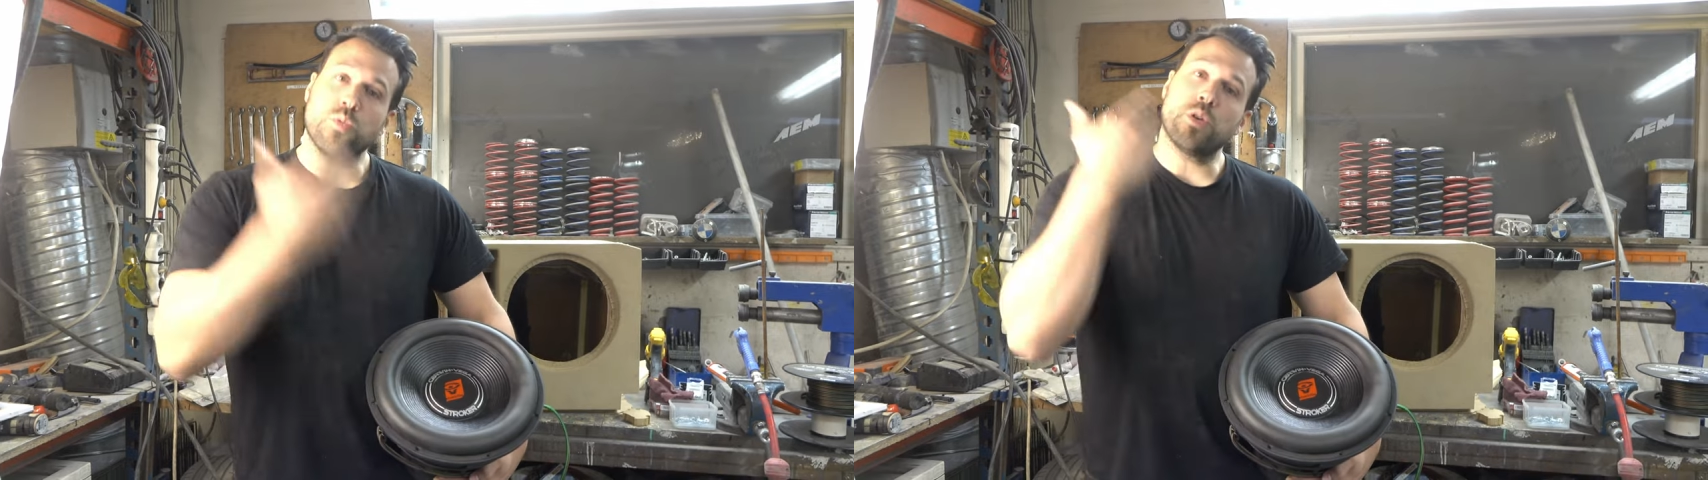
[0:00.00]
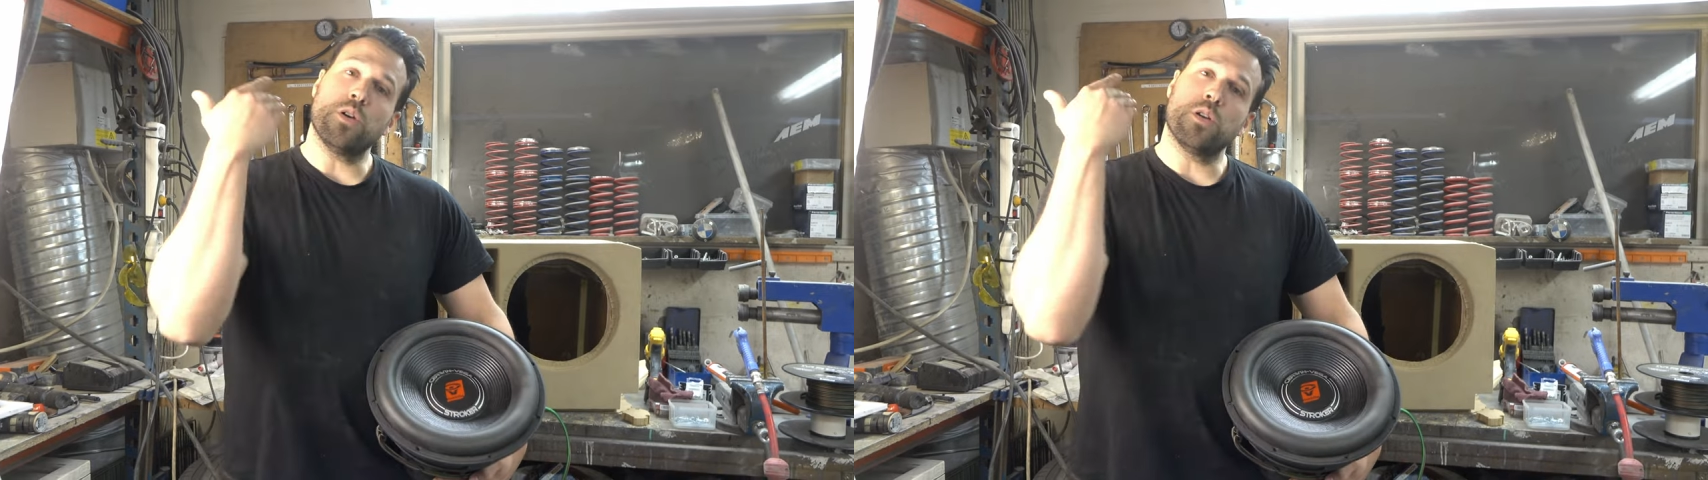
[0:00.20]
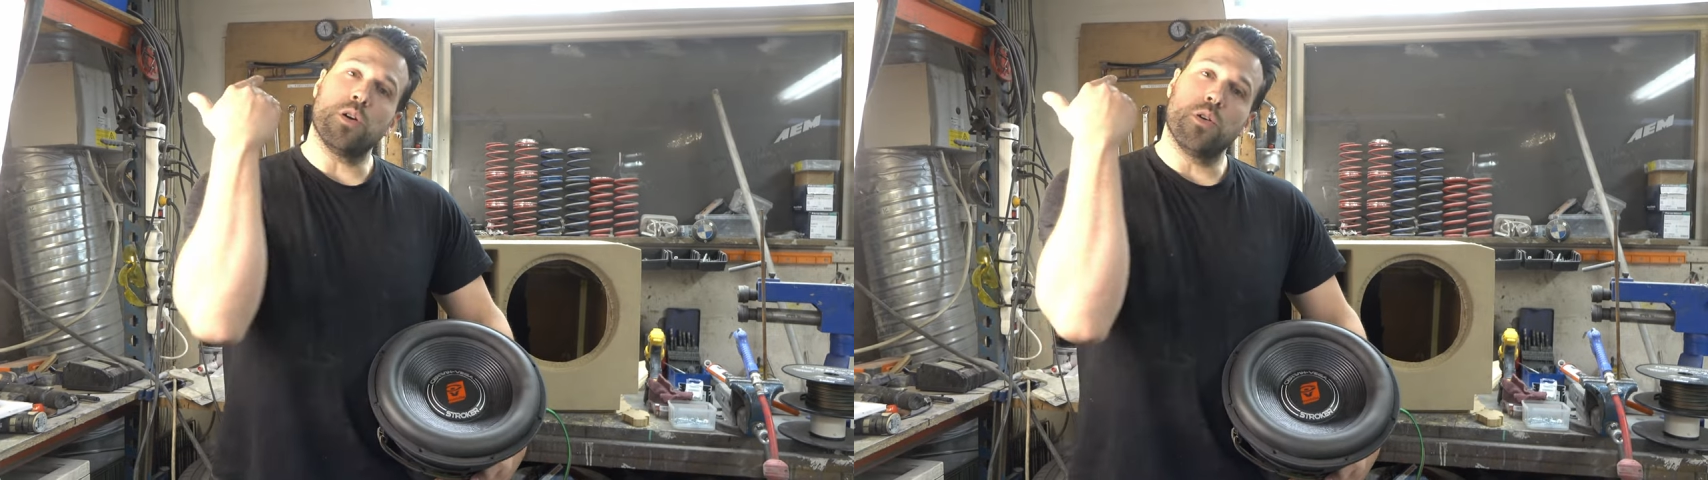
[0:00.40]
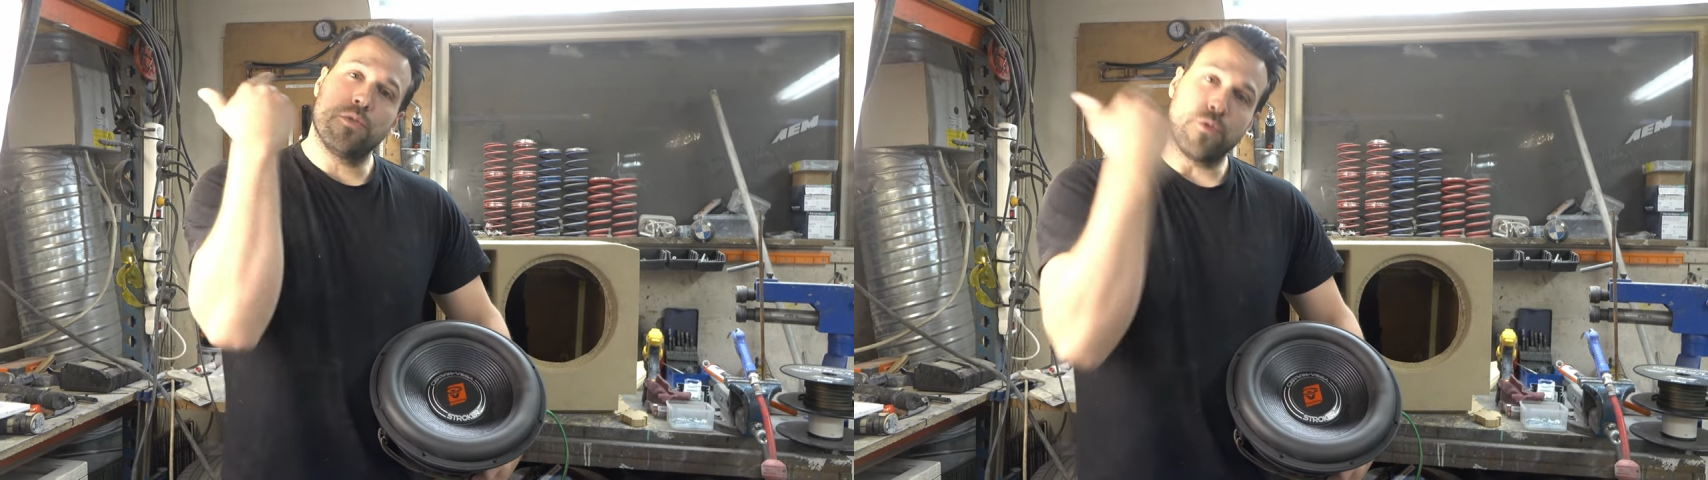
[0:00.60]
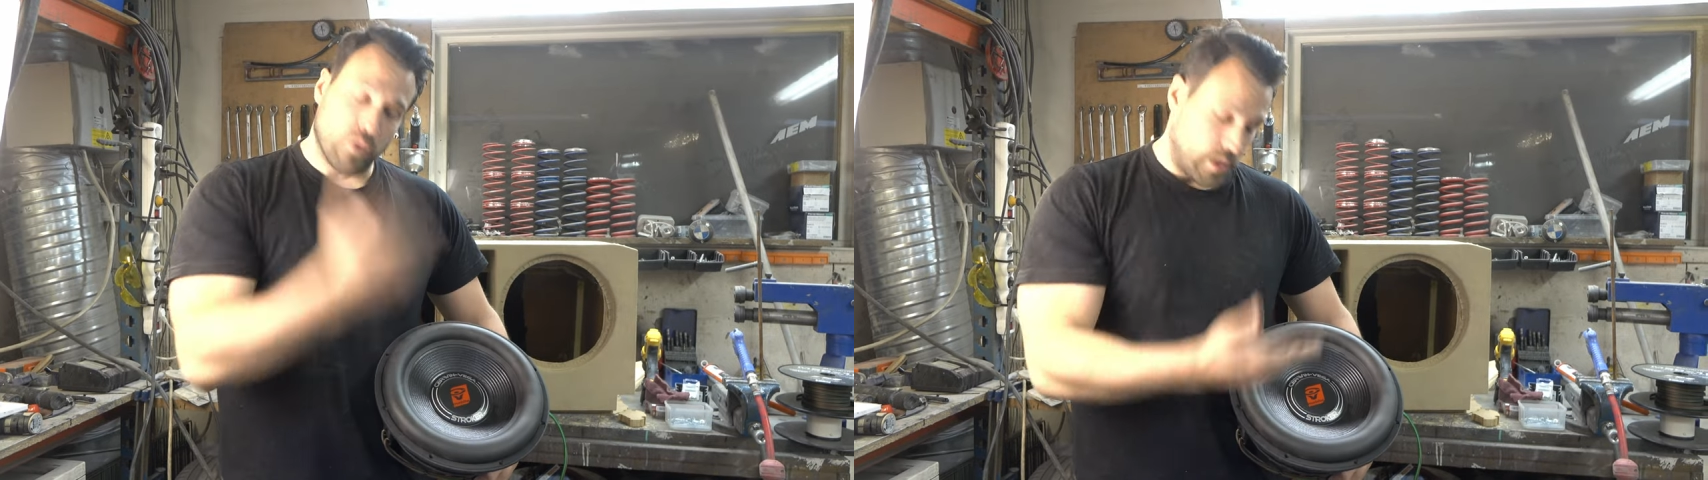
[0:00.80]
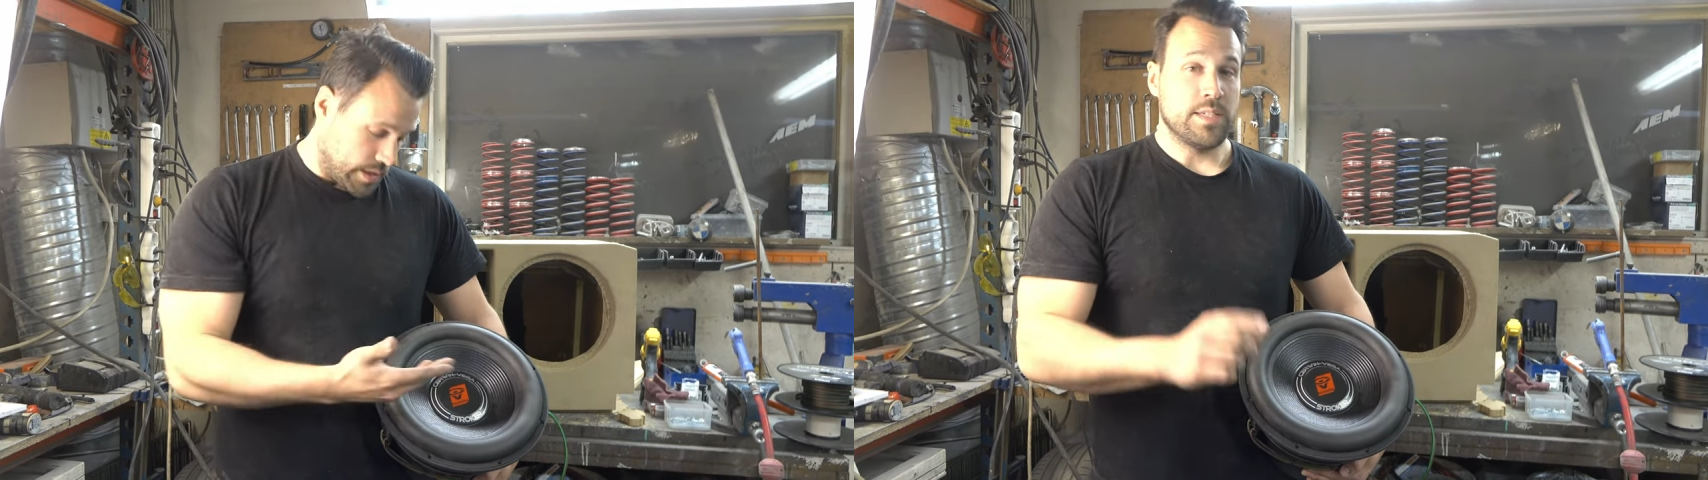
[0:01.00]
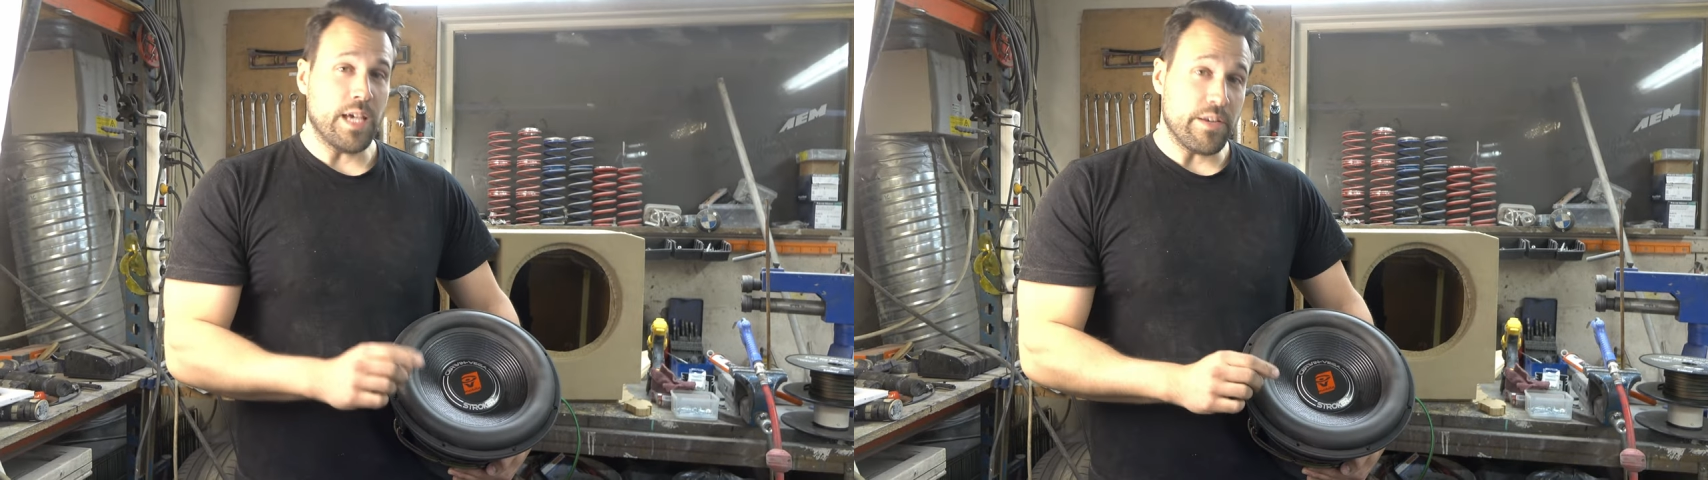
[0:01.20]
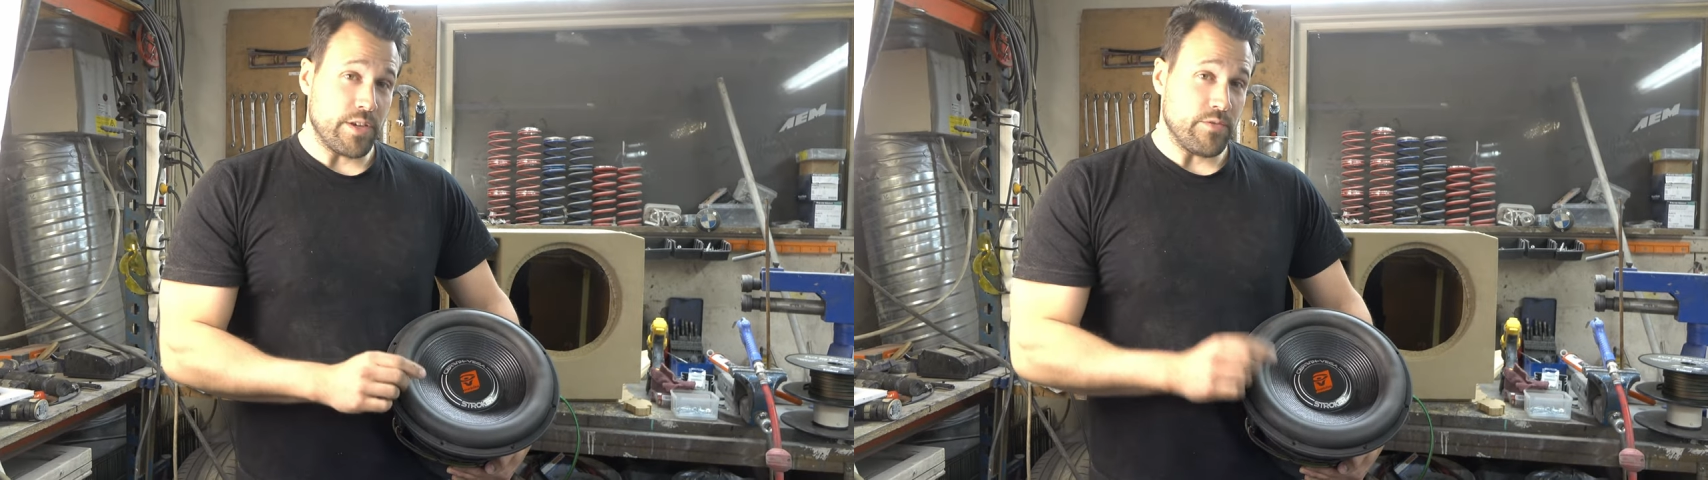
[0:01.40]
we're gonna go for
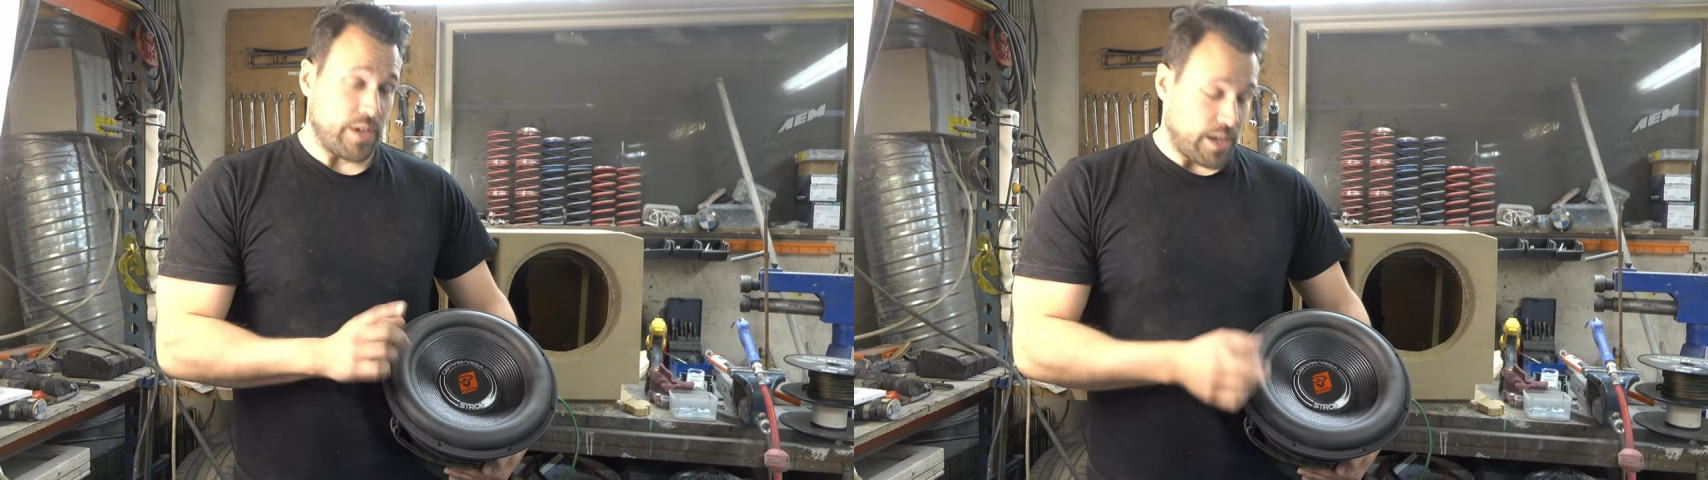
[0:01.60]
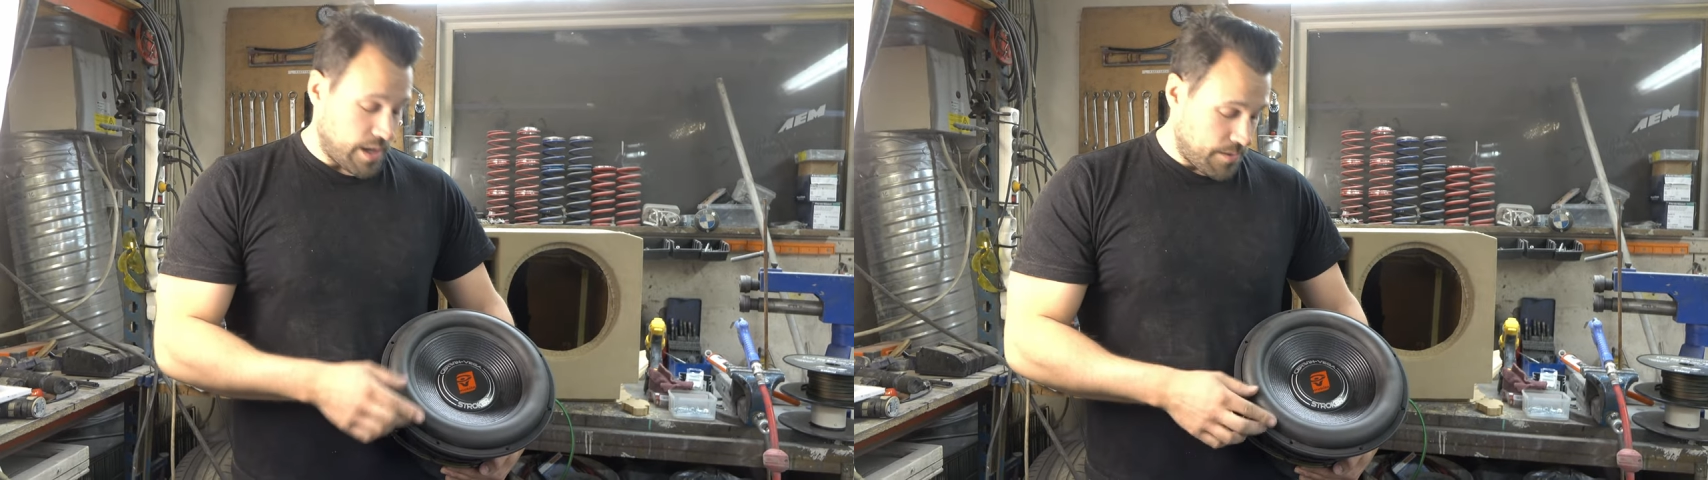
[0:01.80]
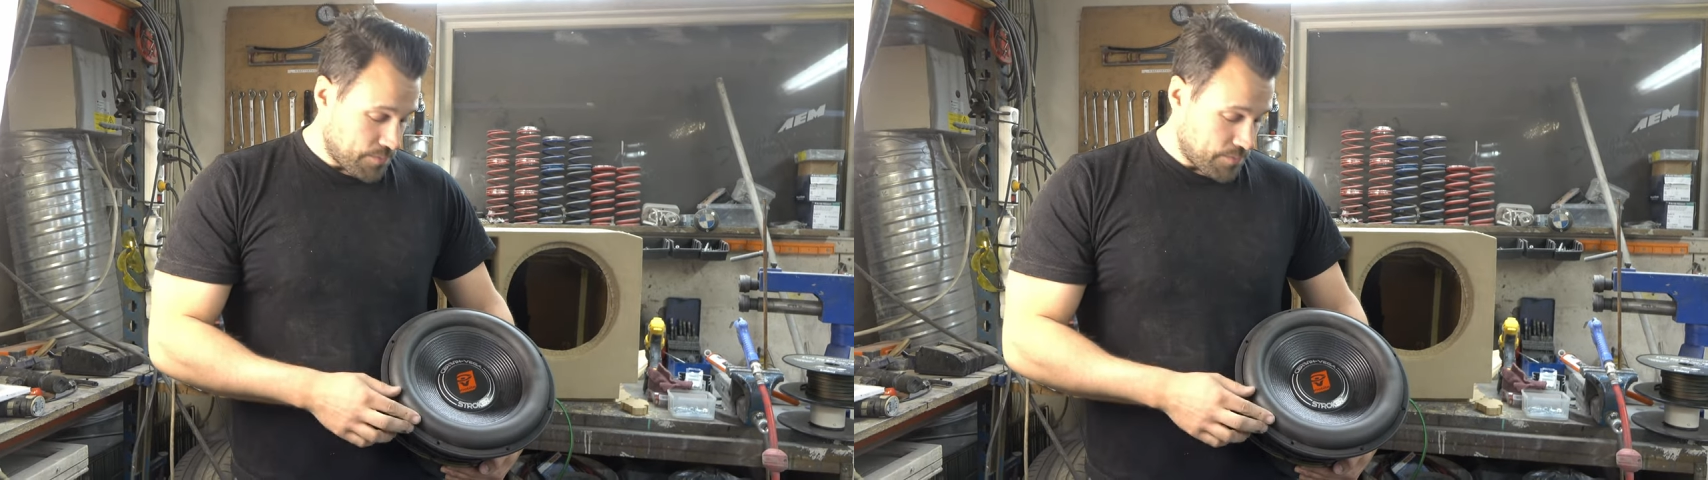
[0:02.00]
Cerwin-Vega,